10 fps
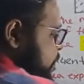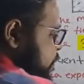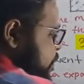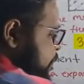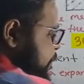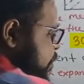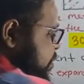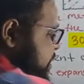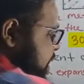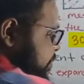
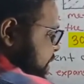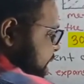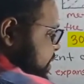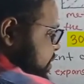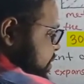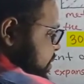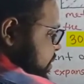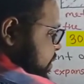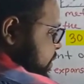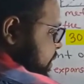4000
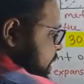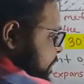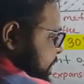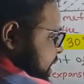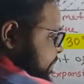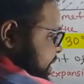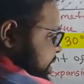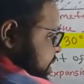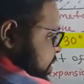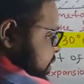
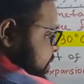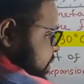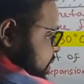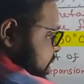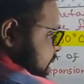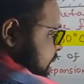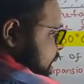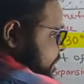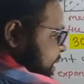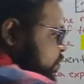millimeter.
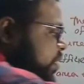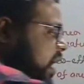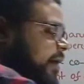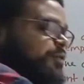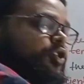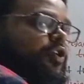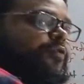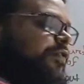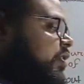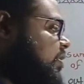But we have to
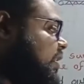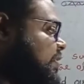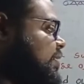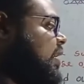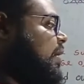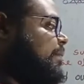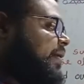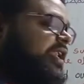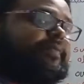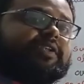convert this
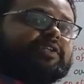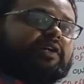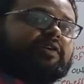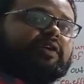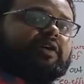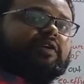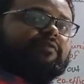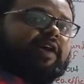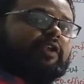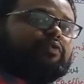millimeter
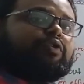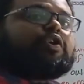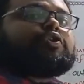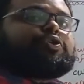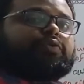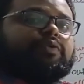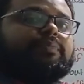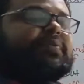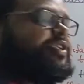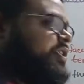value to
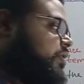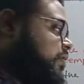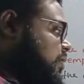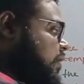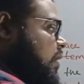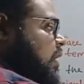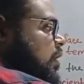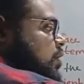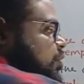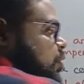meter.
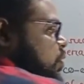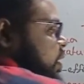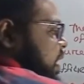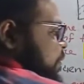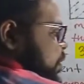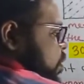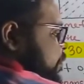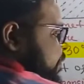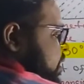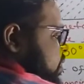So if we
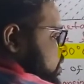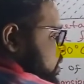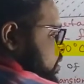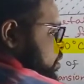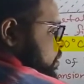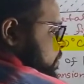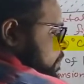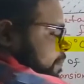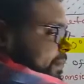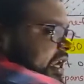convert
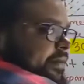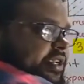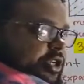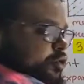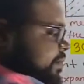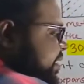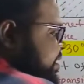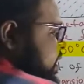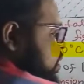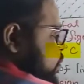millimeter to
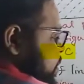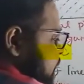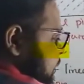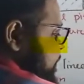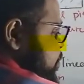meter, we have to